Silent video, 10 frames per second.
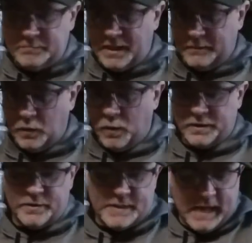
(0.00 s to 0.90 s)
No
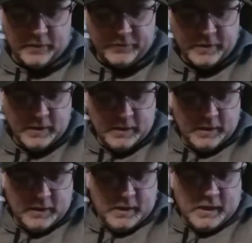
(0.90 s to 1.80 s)
questions asked.
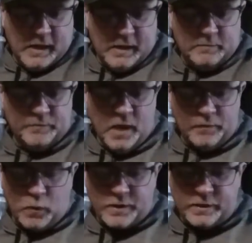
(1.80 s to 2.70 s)

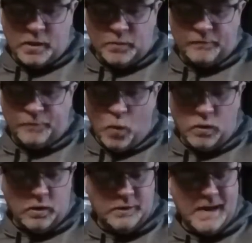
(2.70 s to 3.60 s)
Not question number
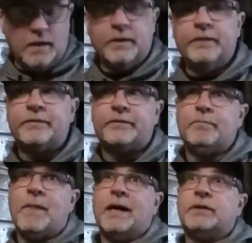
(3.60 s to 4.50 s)
4 now is
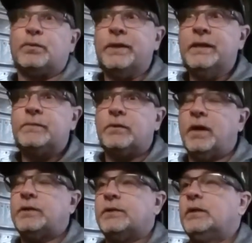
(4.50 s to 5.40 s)
my dream
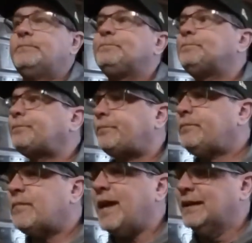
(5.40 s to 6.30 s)
tarantula.
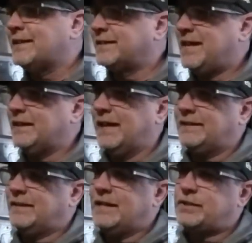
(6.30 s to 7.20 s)
And that's, again,
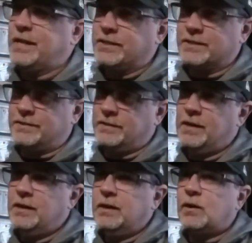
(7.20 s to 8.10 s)
that changes
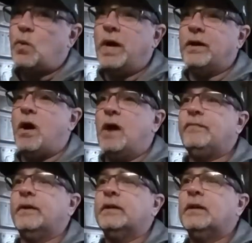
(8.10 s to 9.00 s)
quite
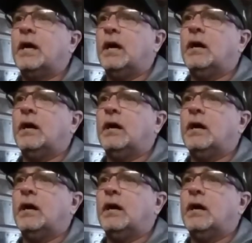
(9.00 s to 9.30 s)
often.